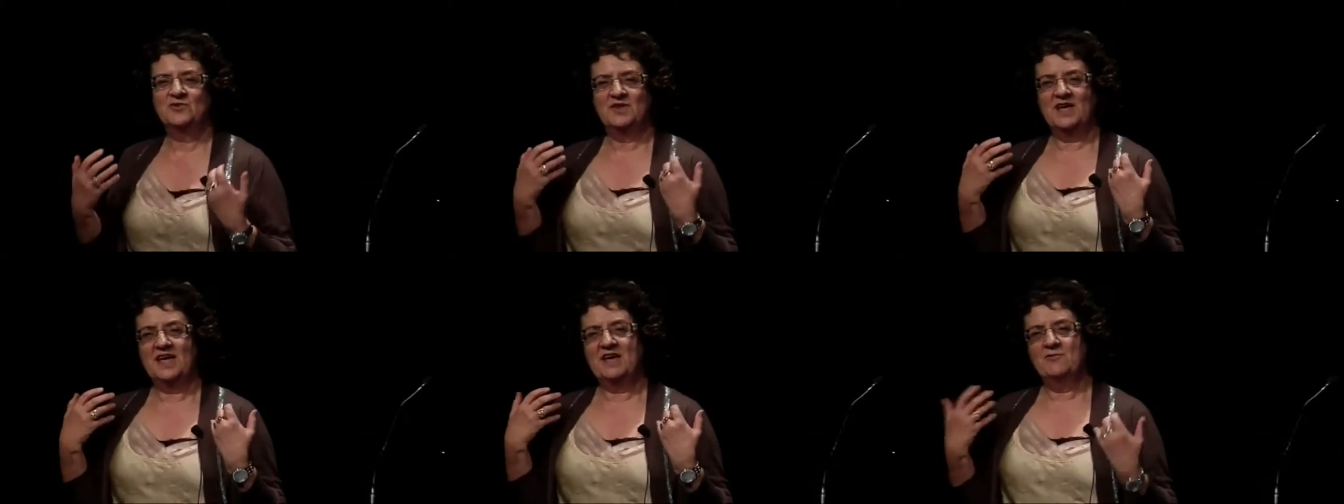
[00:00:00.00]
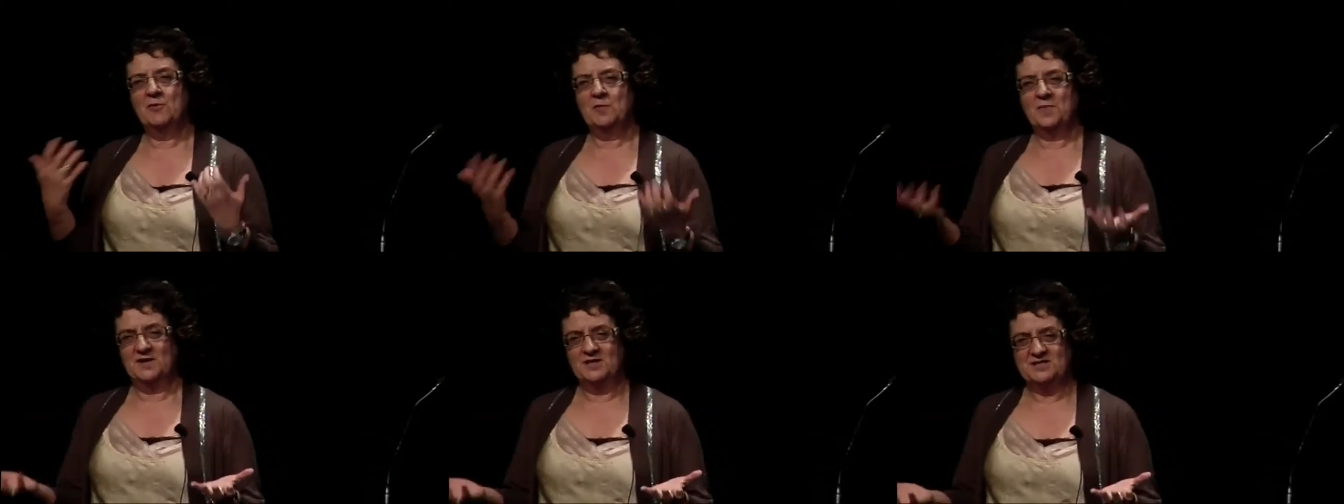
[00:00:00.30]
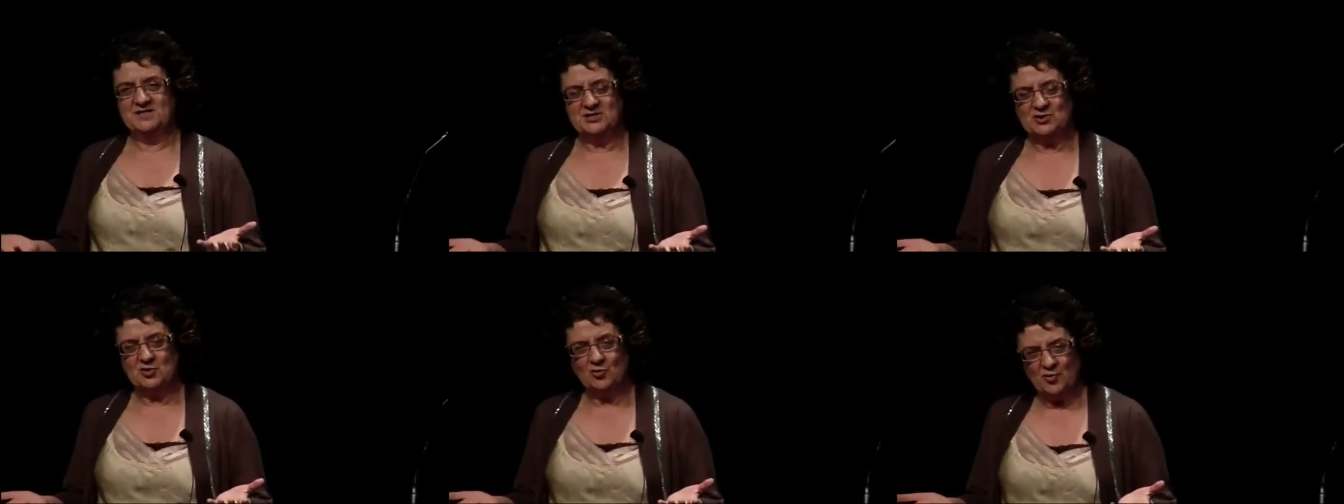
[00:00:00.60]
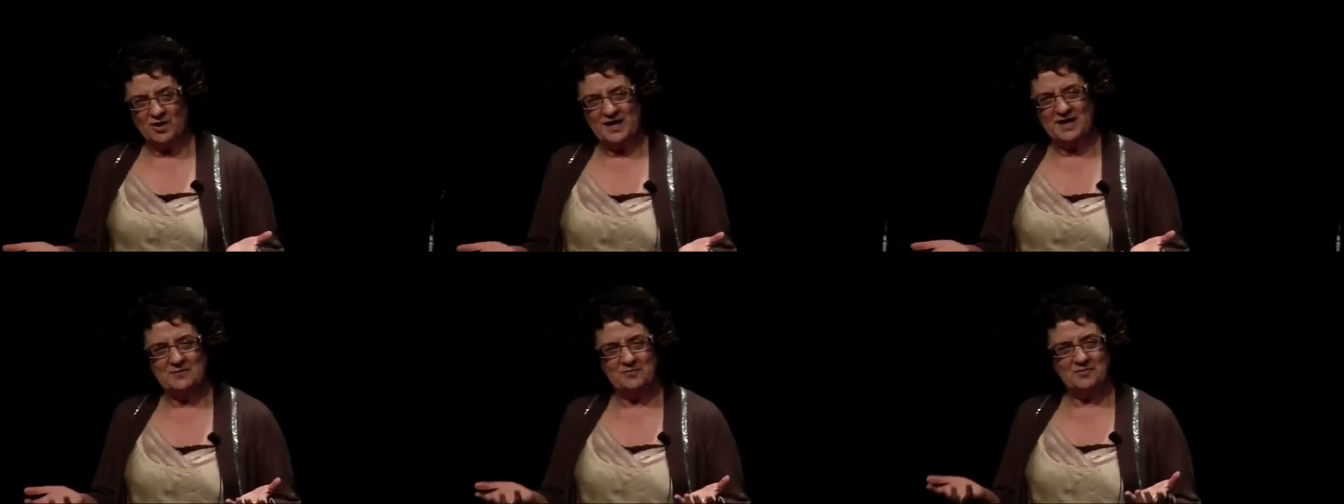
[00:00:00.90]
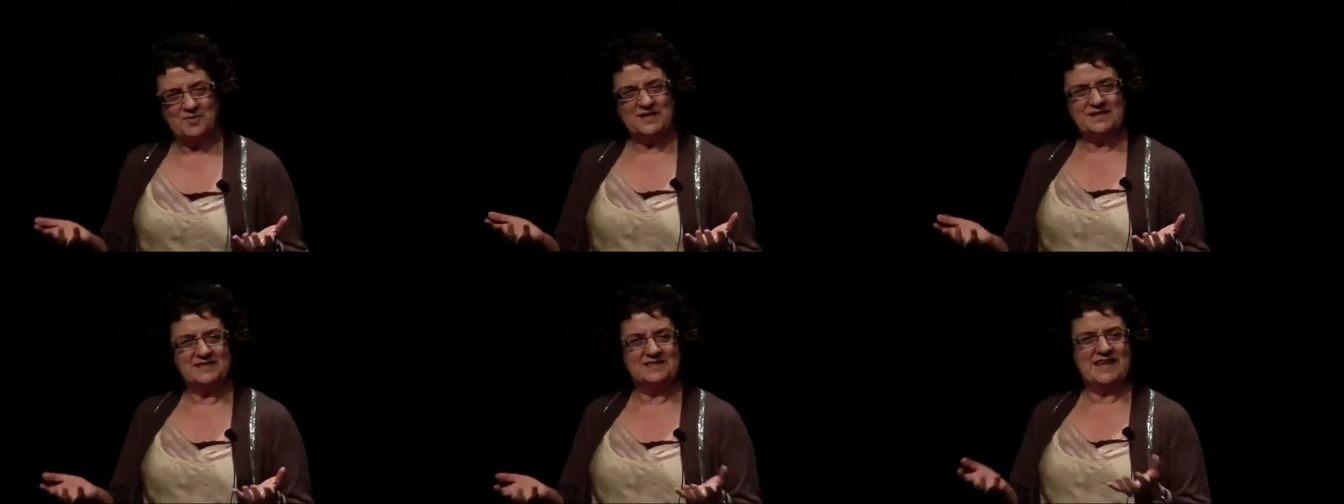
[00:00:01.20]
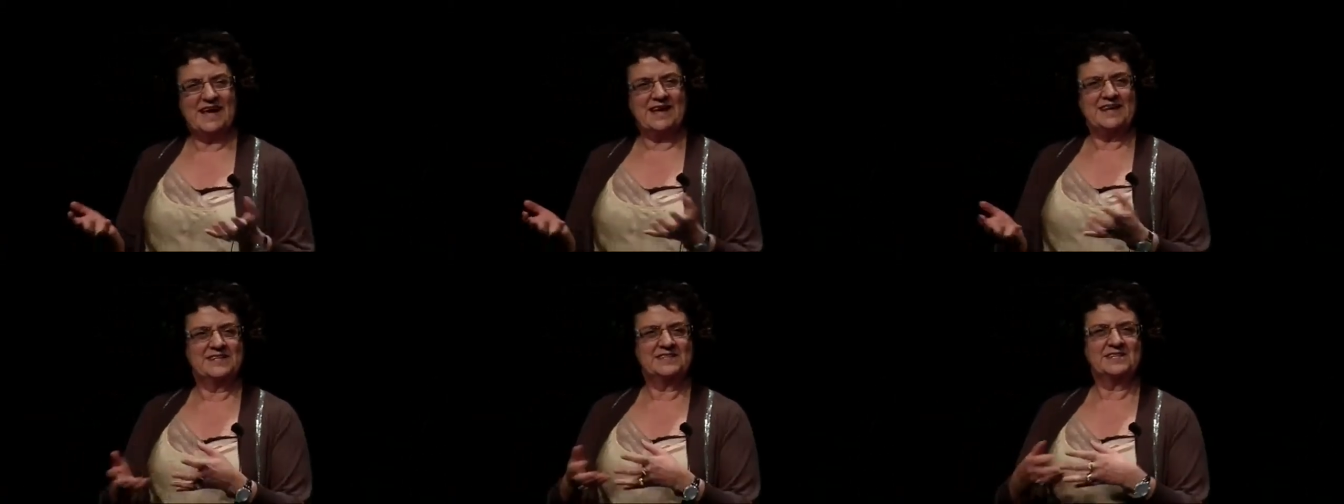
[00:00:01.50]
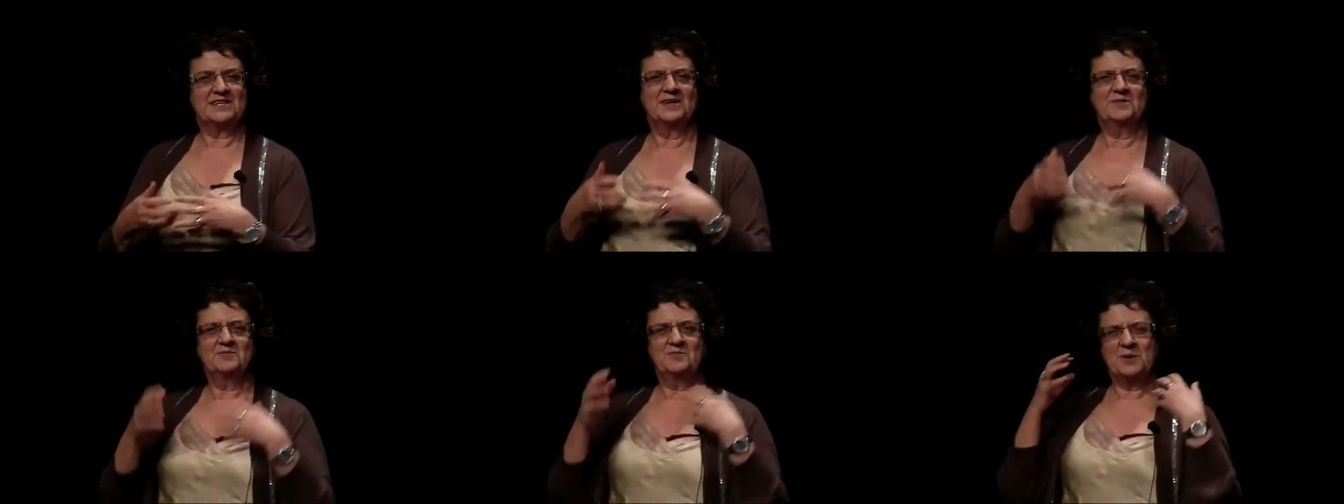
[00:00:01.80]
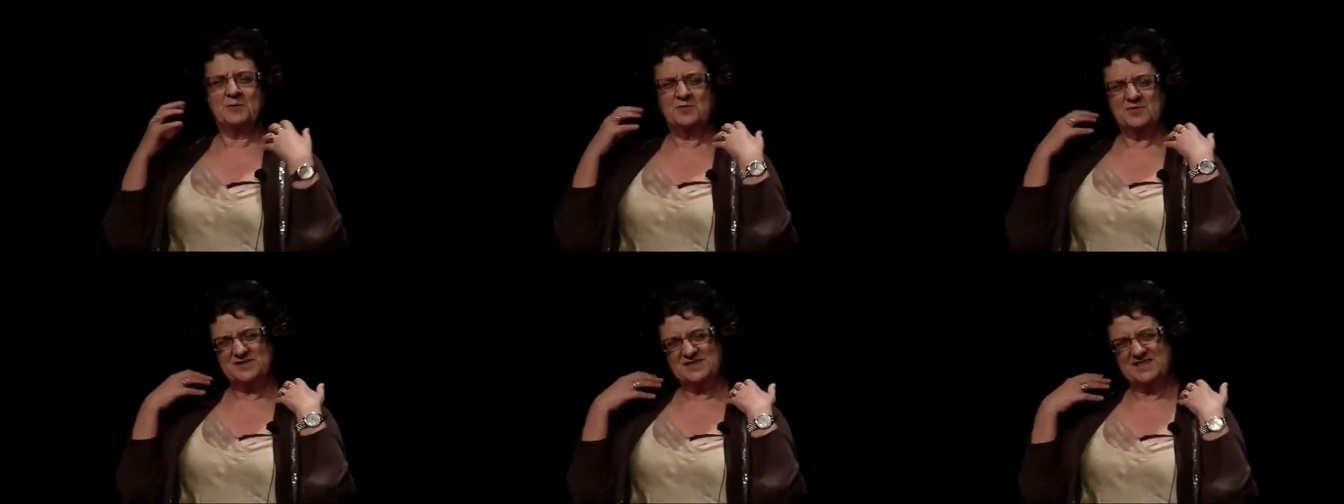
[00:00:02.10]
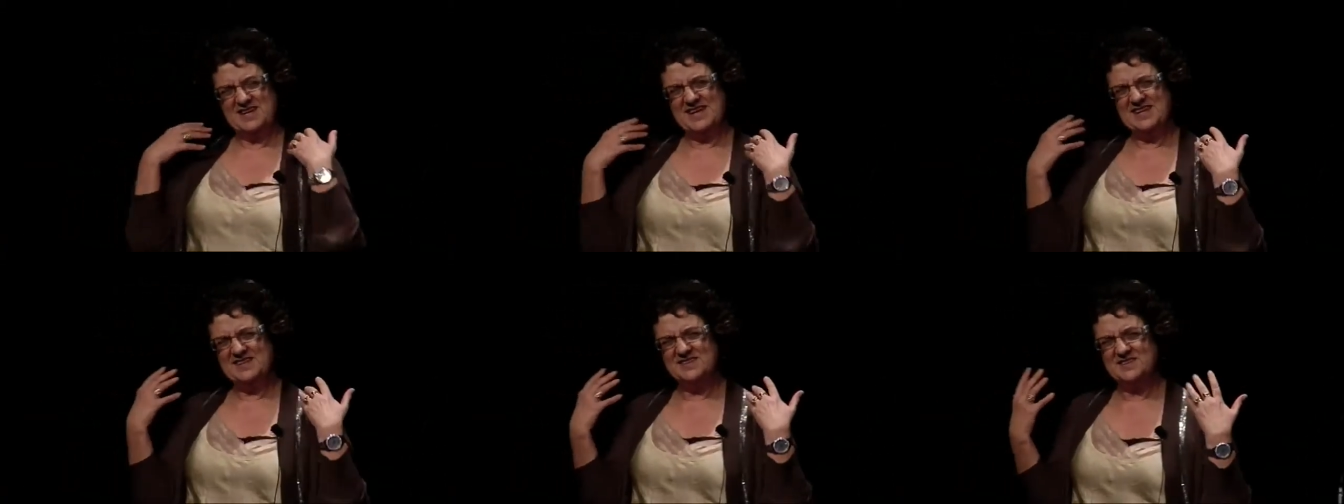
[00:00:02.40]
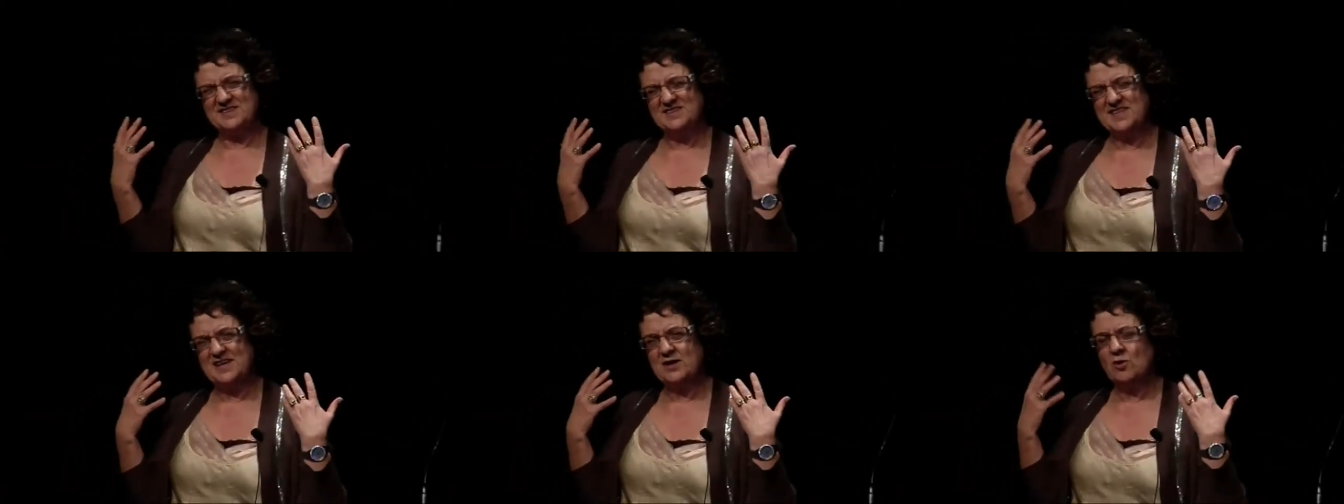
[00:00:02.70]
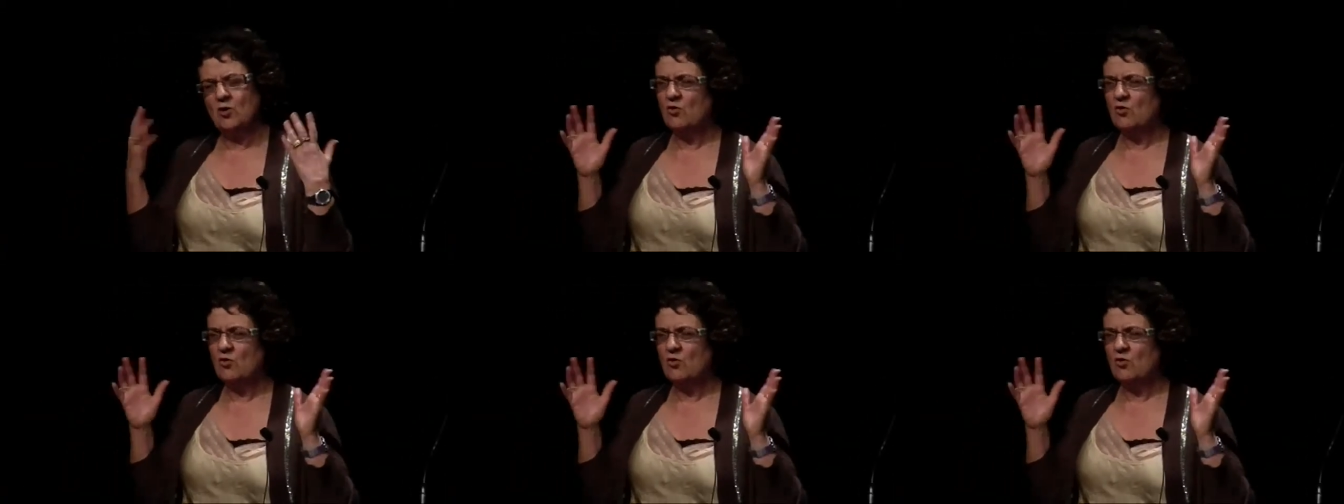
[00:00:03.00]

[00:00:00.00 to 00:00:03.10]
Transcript: everybody's talking big data and people tend to think,